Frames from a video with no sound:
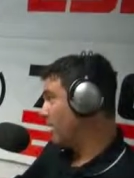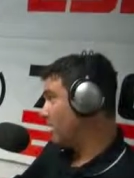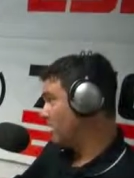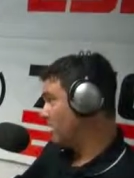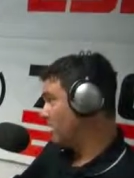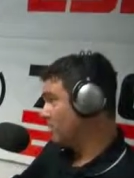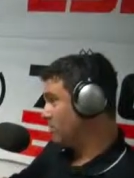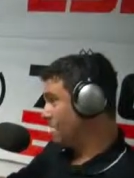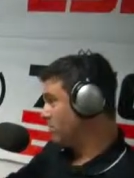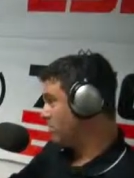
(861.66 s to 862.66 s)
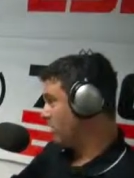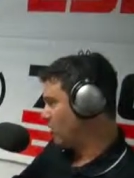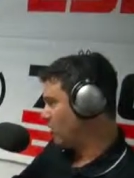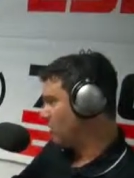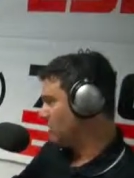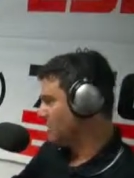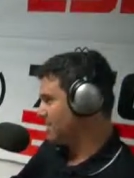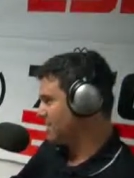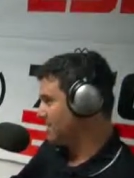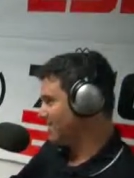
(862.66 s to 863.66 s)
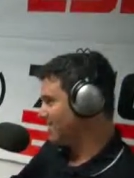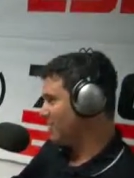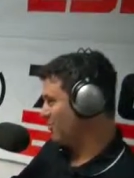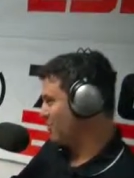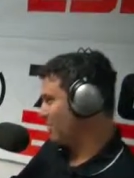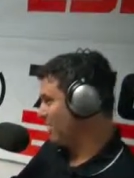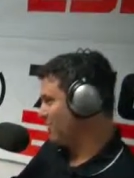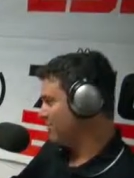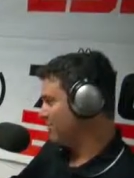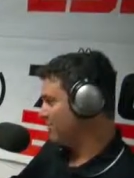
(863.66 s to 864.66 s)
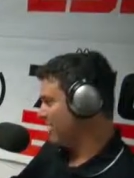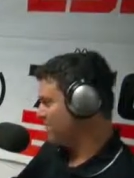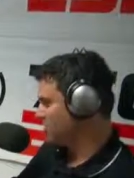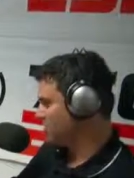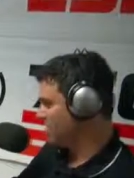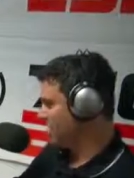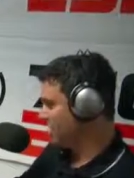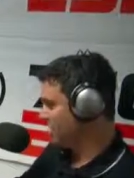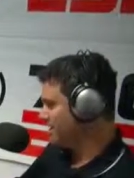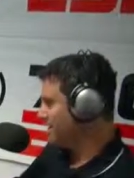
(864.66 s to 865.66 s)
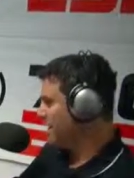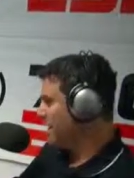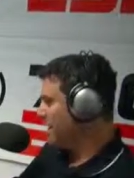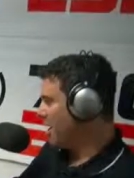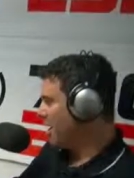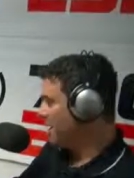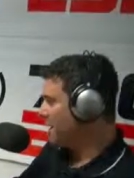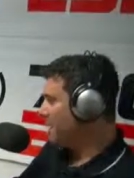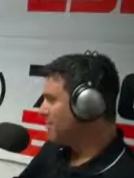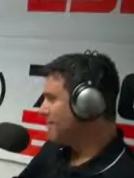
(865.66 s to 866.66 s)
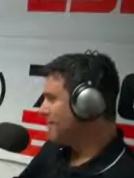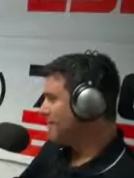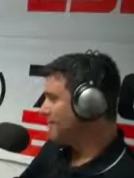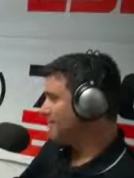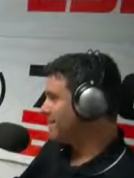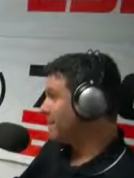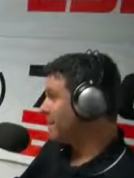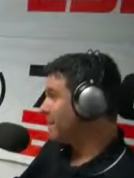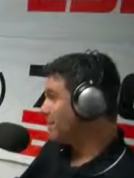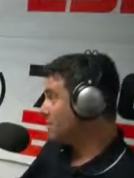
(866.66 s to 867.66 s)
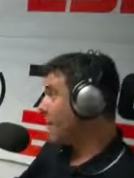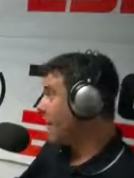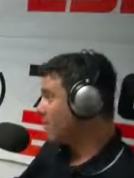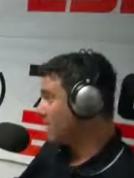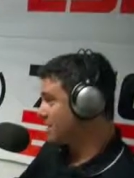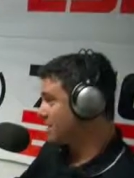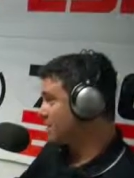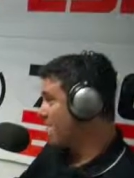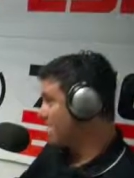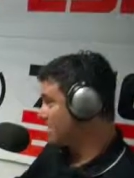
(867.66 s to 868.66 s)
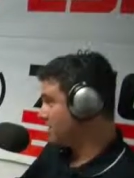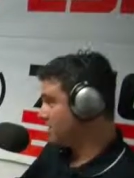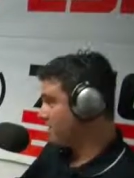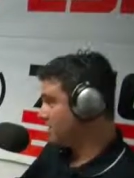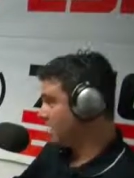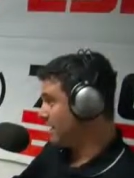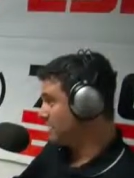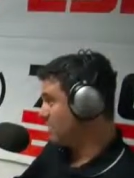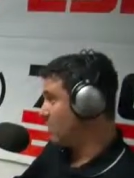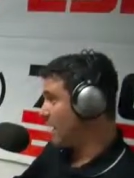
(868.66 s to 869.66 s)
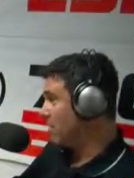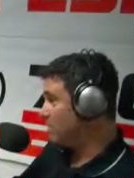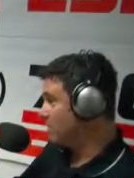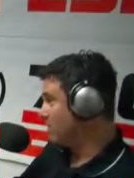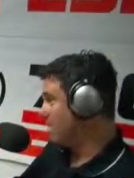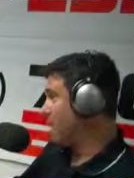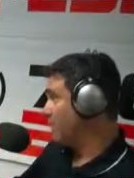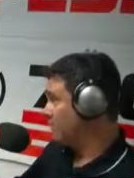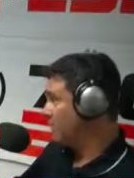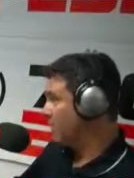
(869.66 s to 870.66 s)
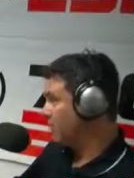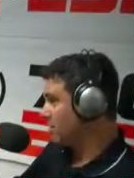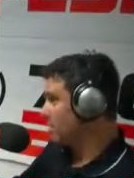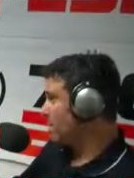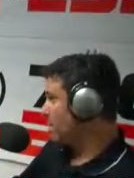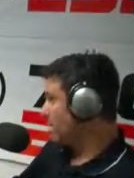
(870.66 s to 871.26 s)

I don't mean to bring healthcare into this in the current debate with the election just upon us, that the healthcare dollar has to be wisely spent, and to go out and spend a $500